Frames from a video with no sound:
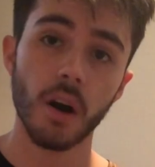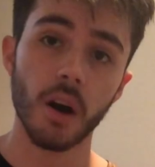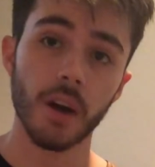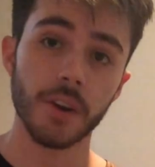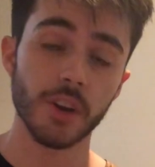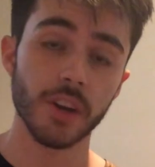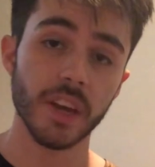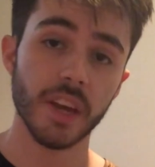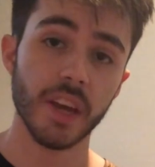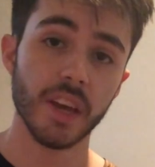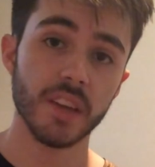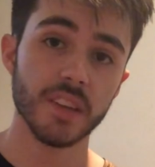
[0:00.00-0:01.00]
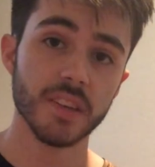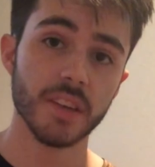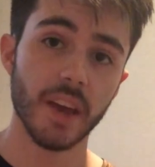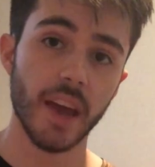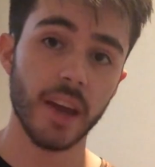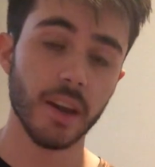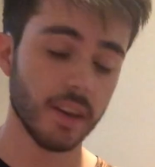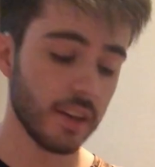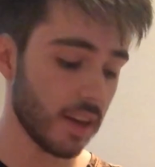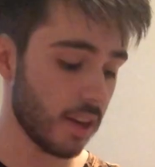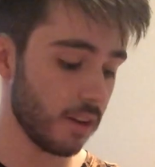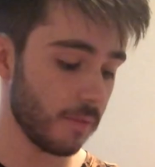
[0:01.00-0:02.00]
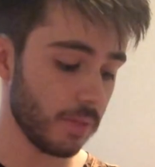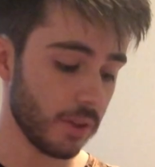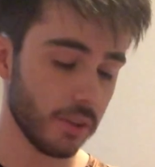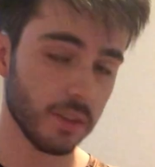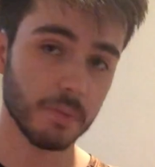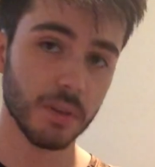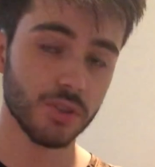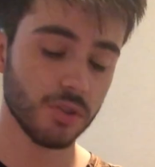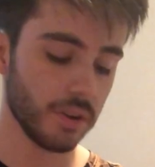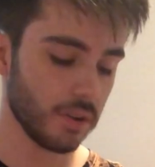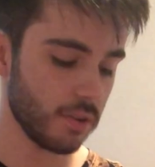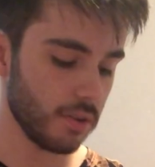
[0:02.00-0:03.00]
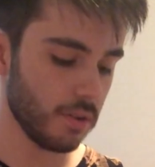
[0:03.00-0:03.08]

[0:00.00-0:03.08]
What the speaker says: and you're going to hit 8 again on the B string.